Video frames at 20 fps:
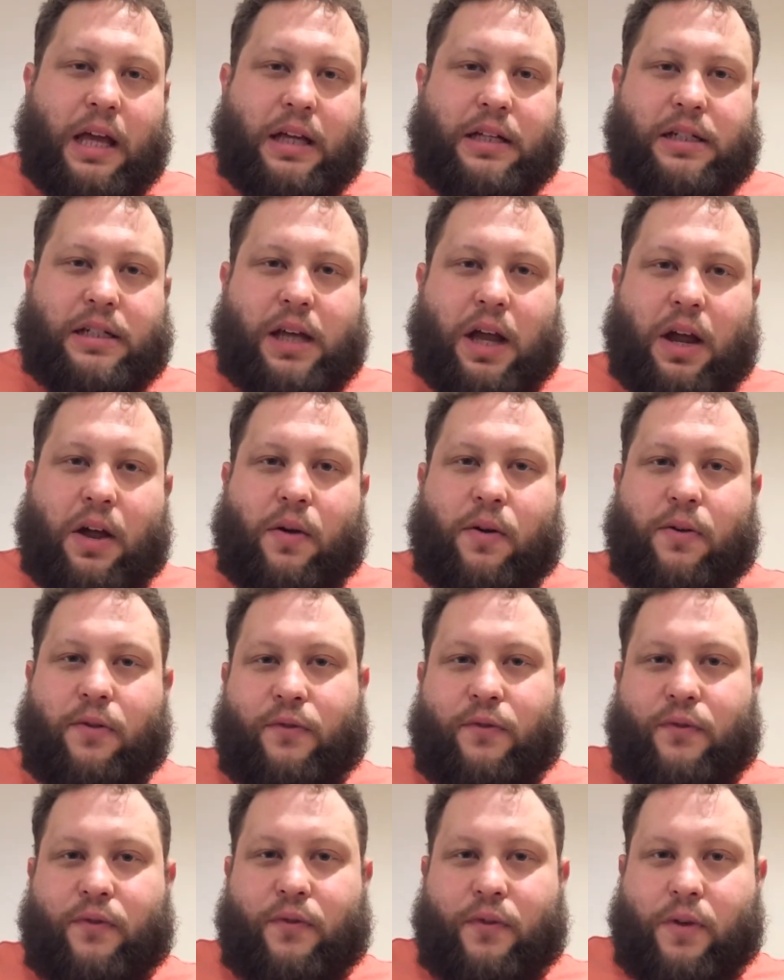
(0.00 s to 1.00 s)
So,
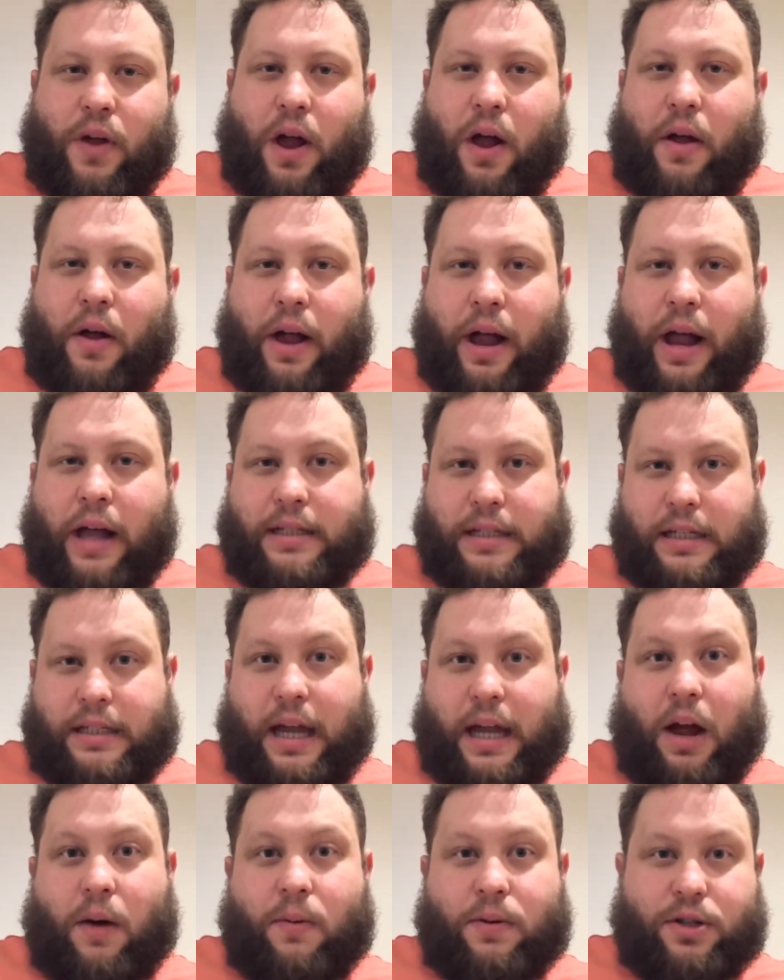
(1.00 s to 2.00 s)
as I
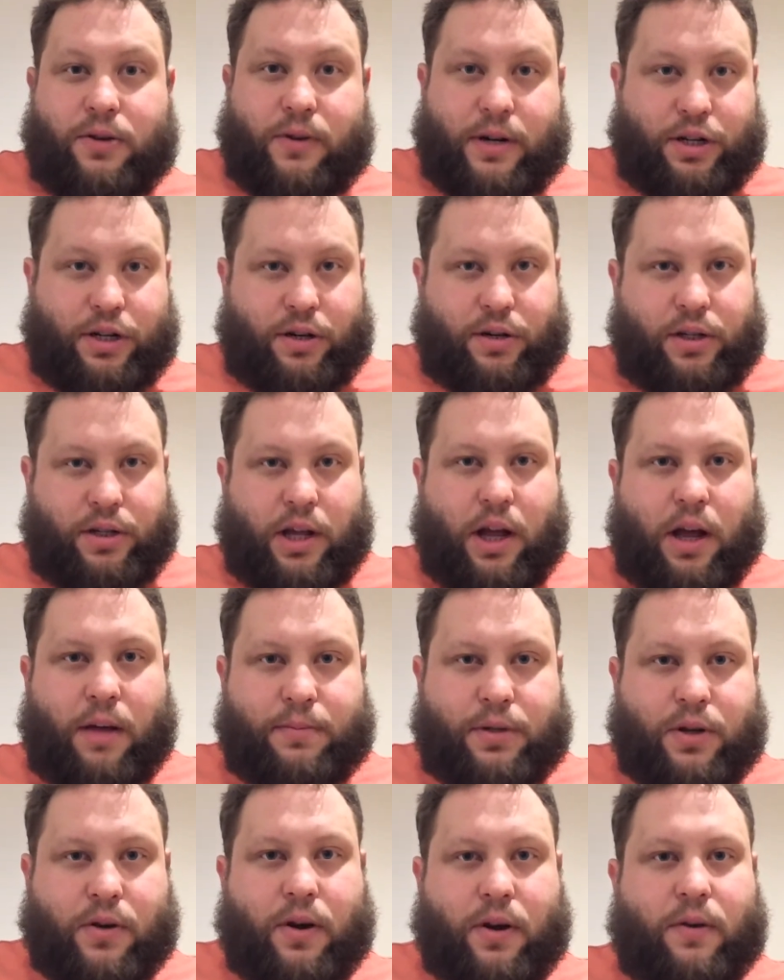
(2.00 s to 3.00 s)
say, I want to introduce a
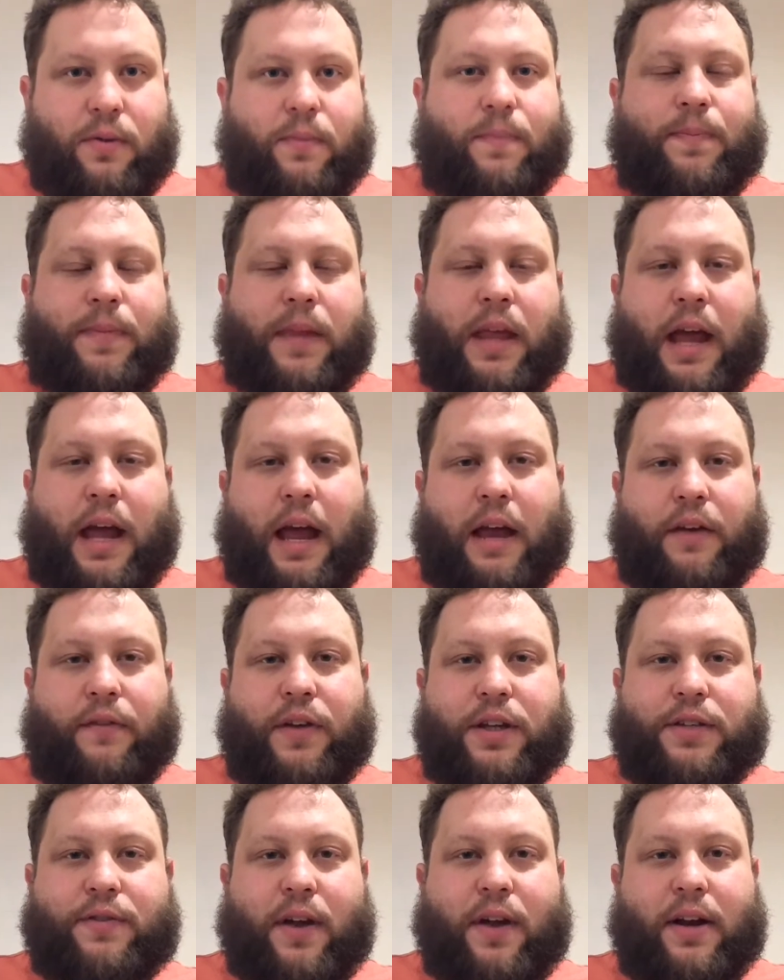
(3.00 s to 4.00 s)
Herms coil. And
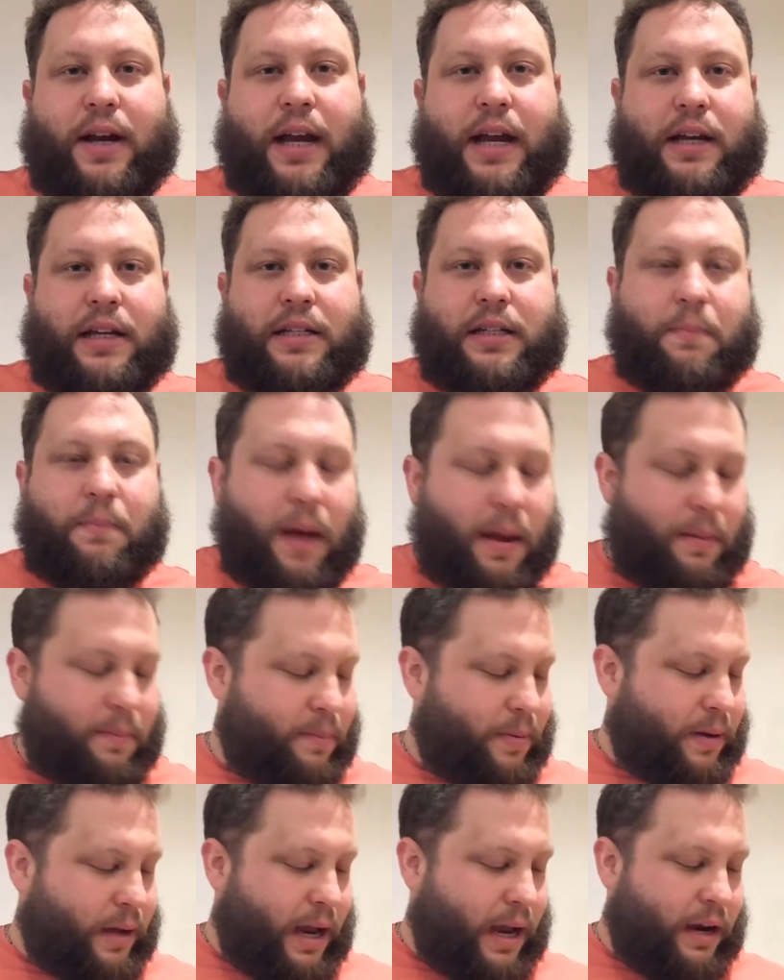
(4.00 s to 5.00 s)
first thing I need is a
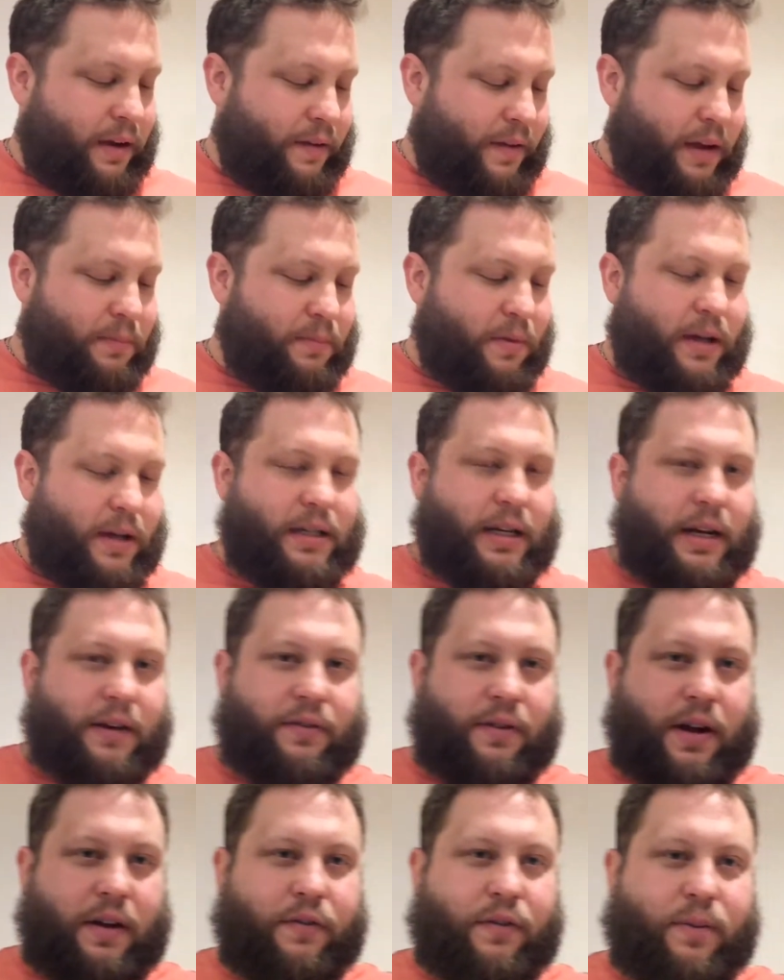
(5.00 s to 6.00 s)
pump, and I've had my
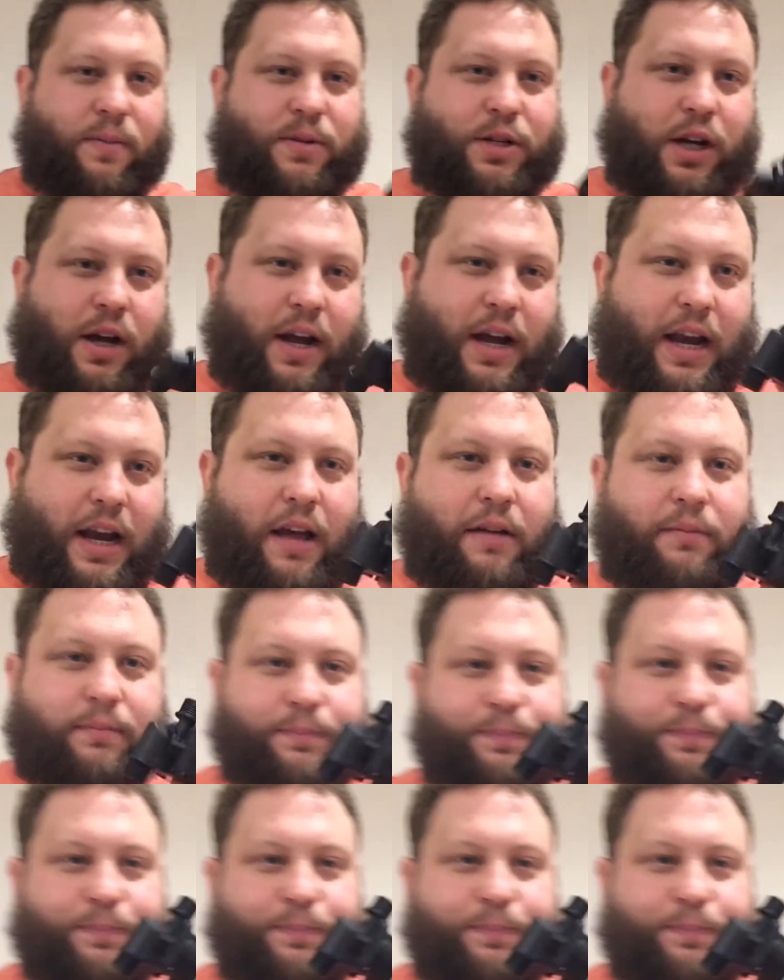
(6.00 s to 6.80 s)
delivery from China